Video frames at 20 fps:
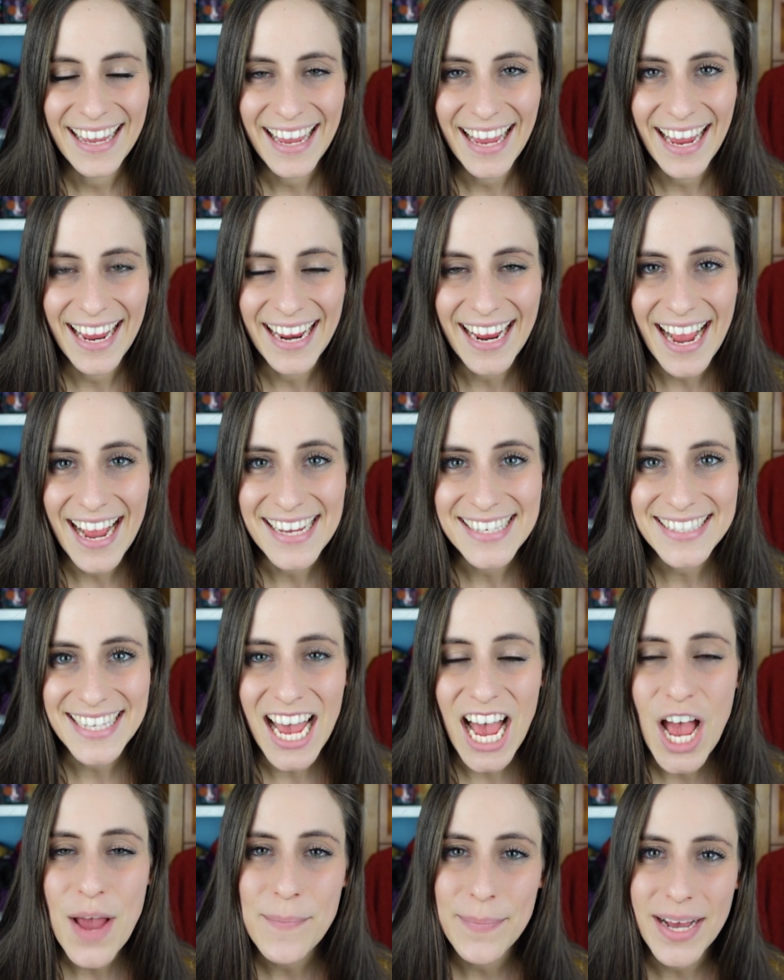Hey guys,
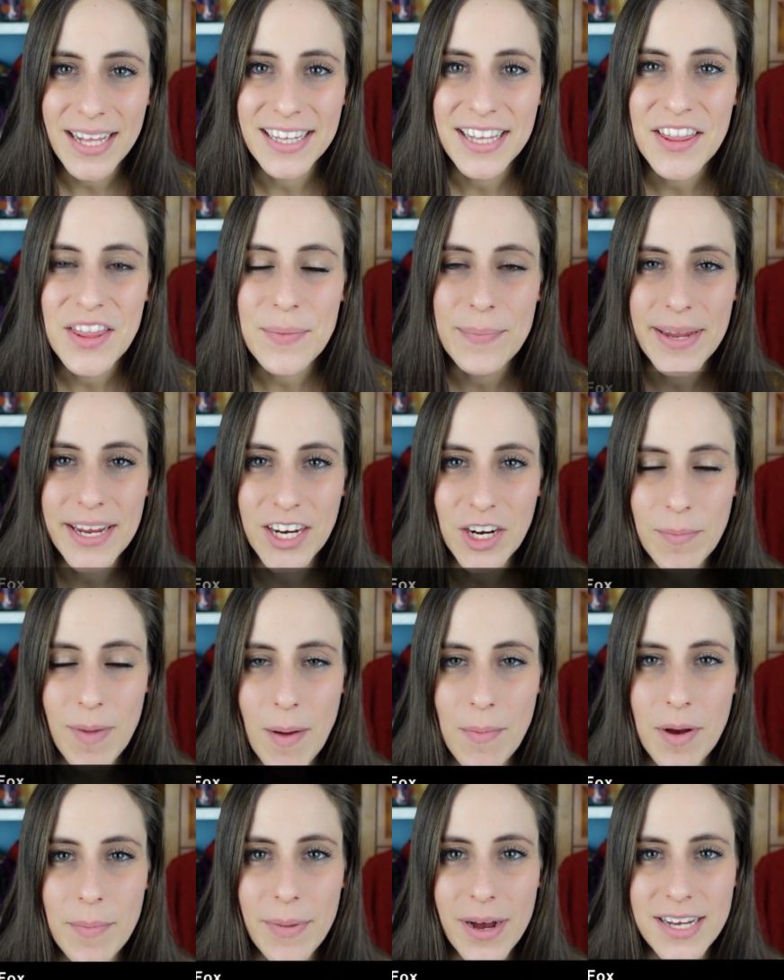I'm Bella, the Maker
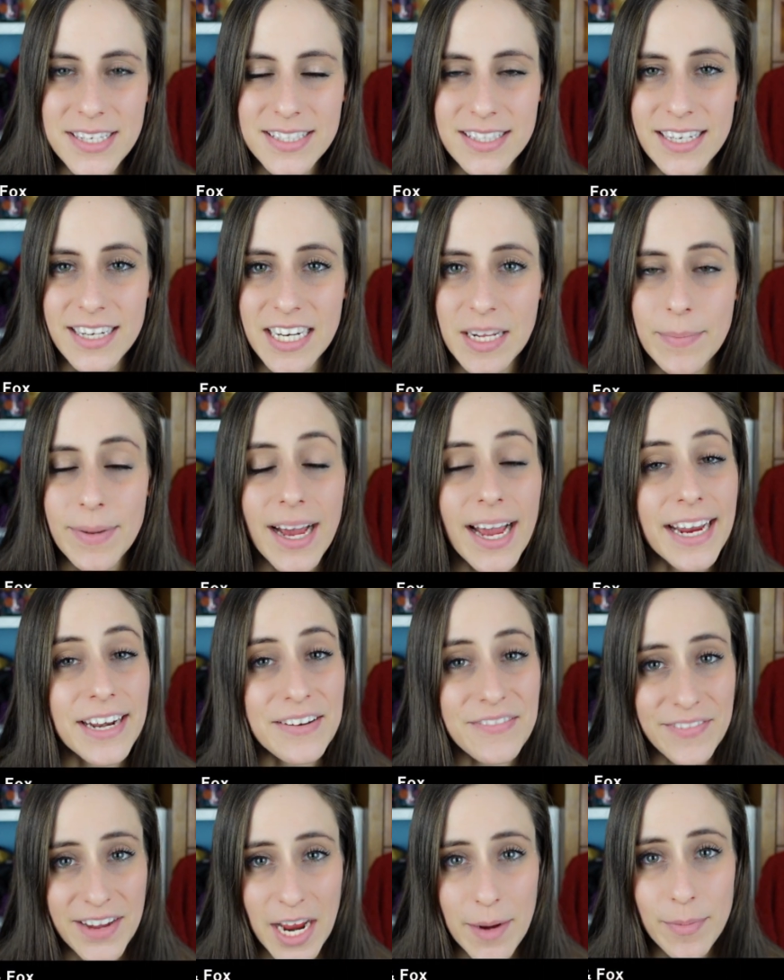Mama boss lady
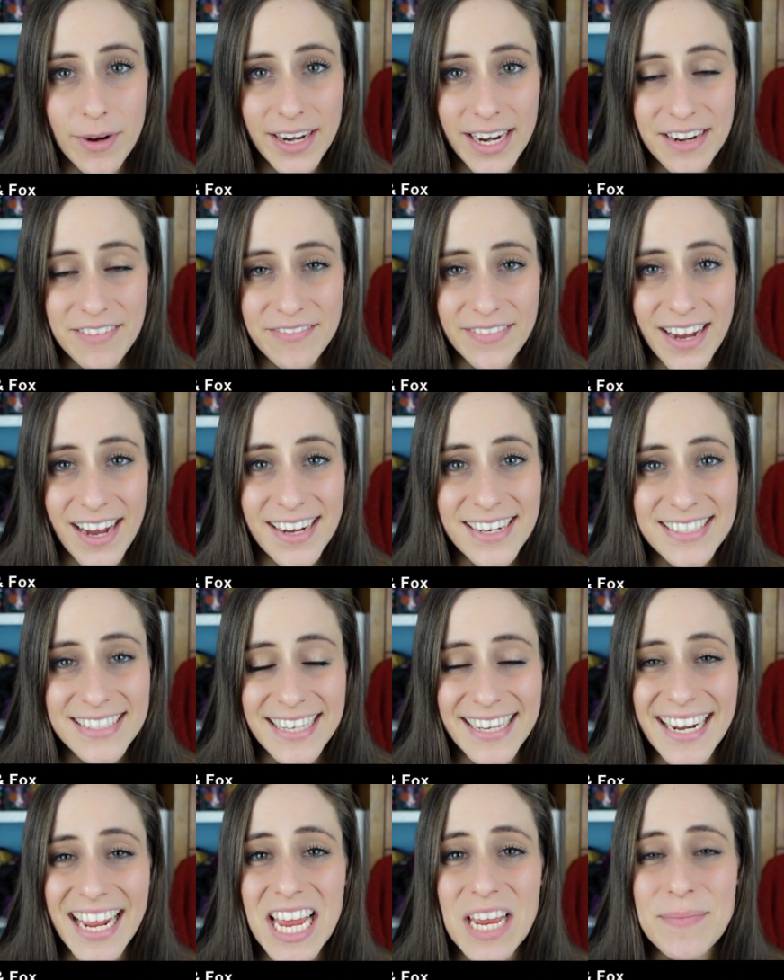behind Fiber and Fox,
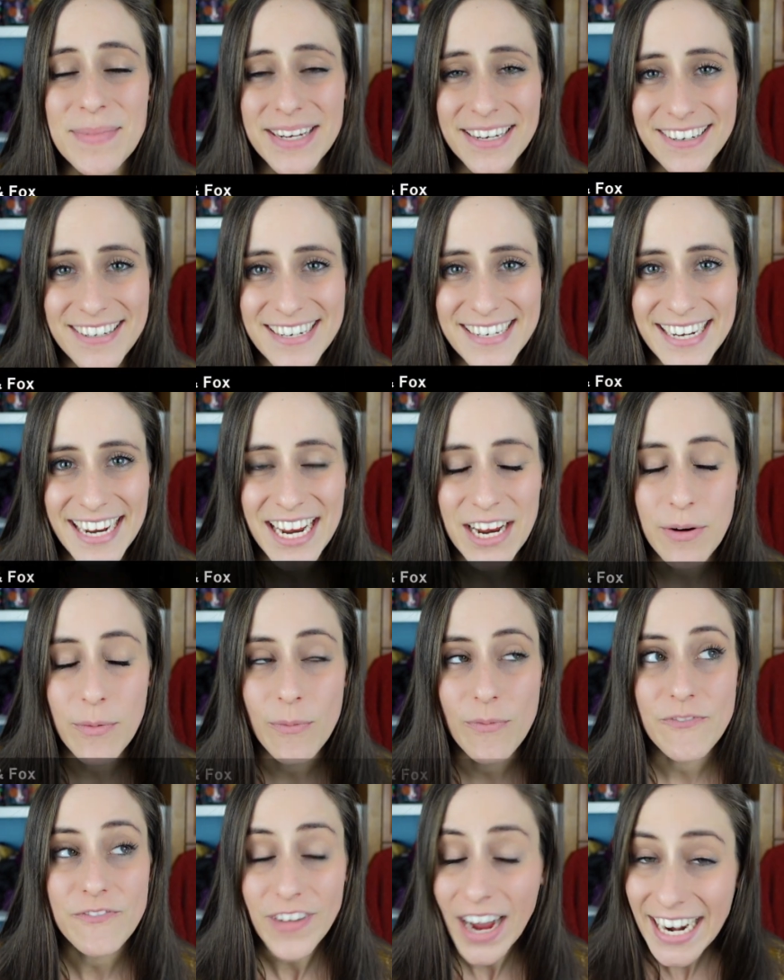and I am here today
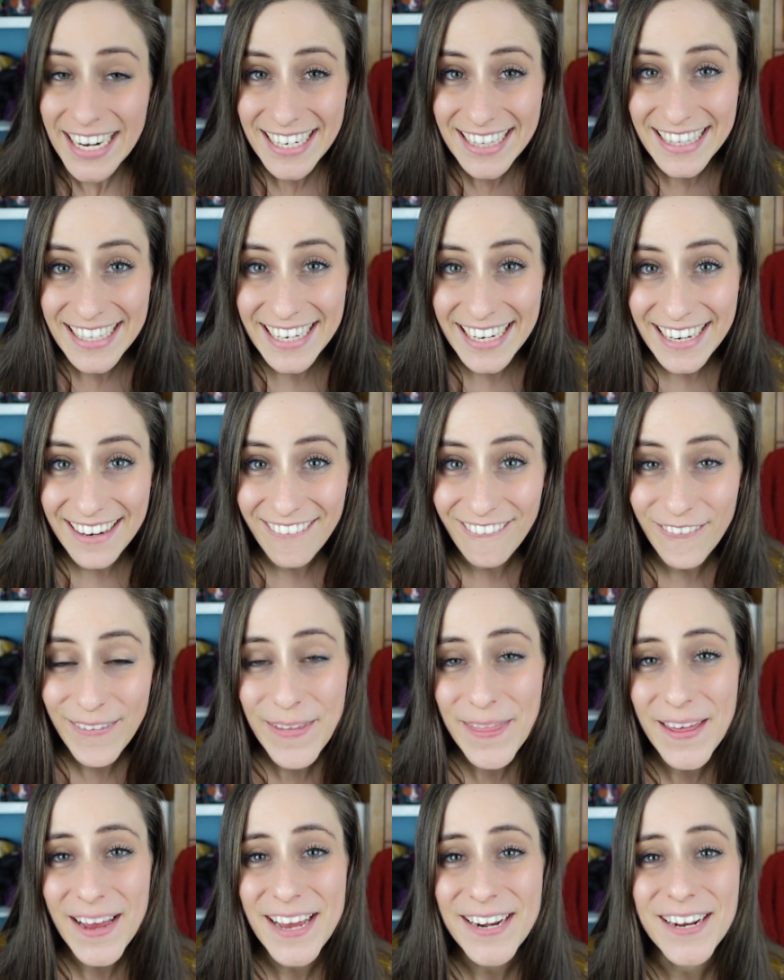finally
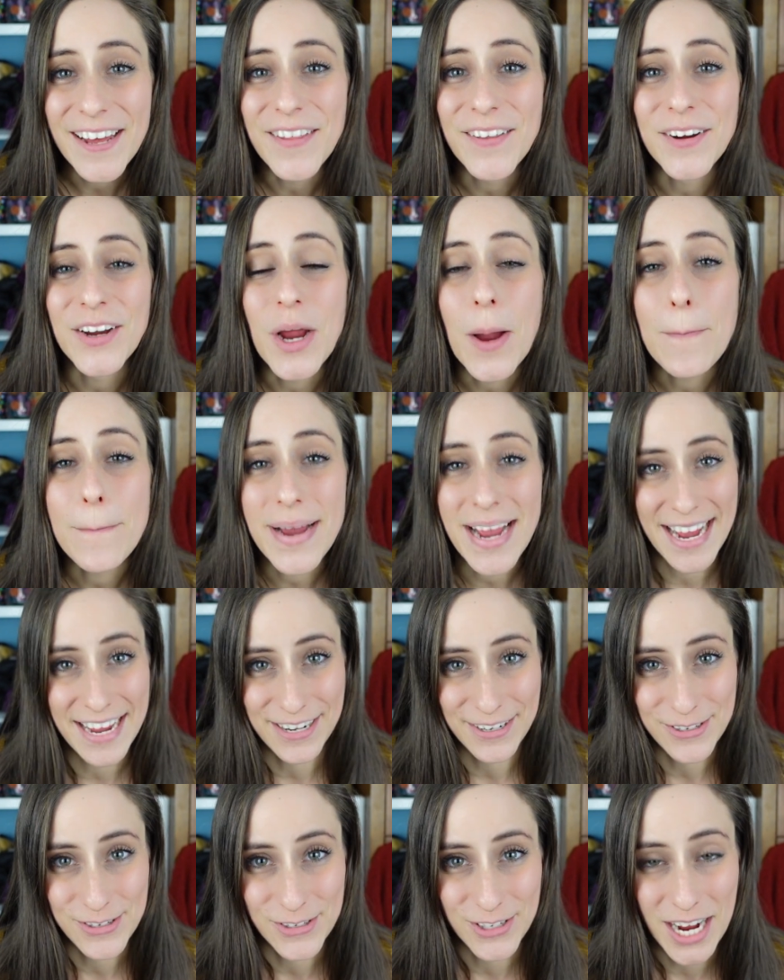with another
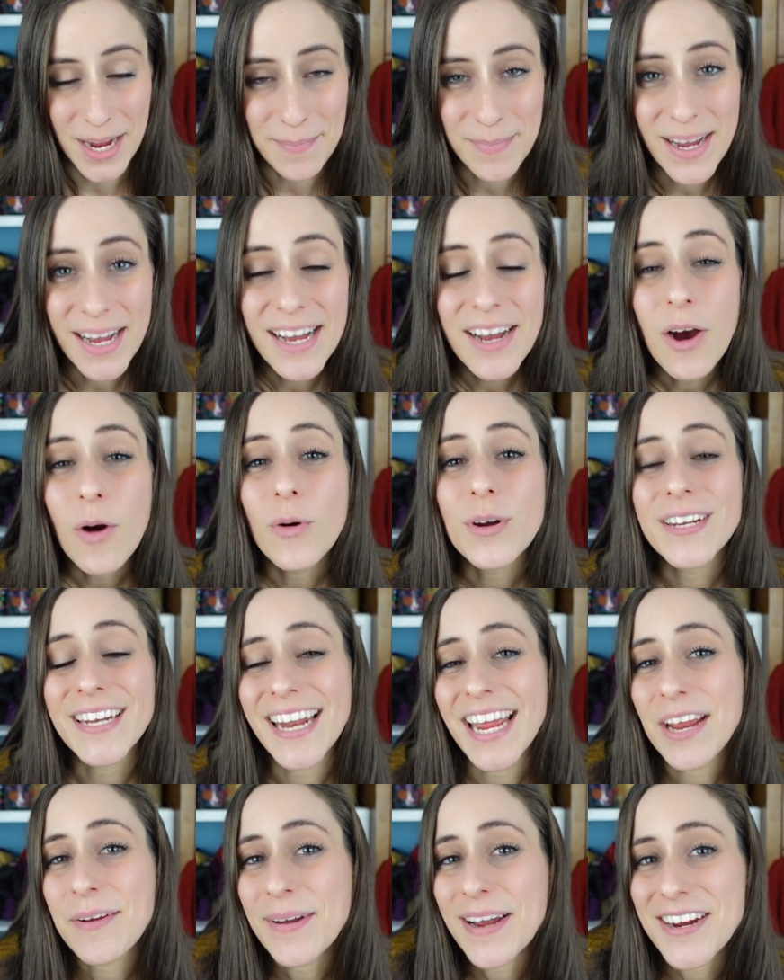pattern drop.
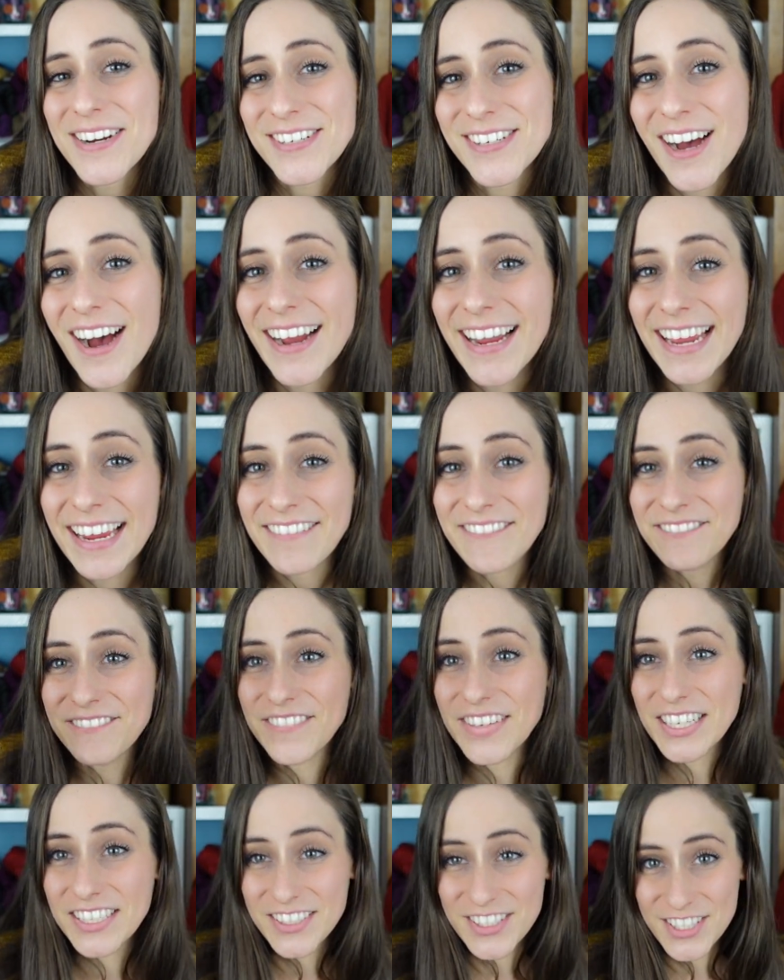Today we are talking
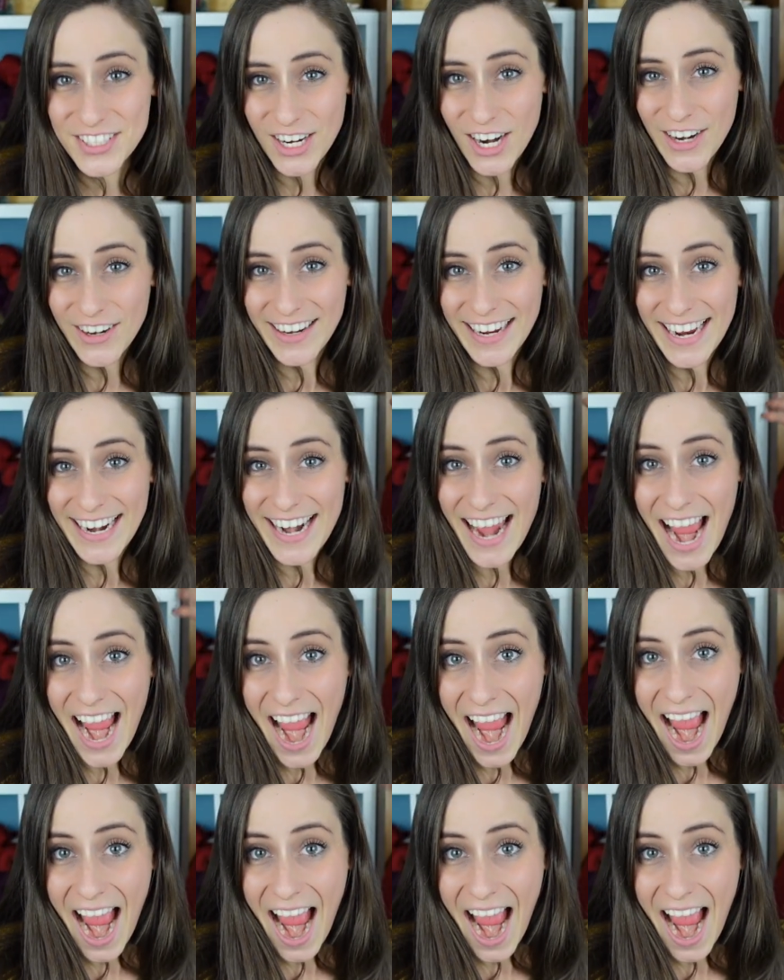Fields cardigan.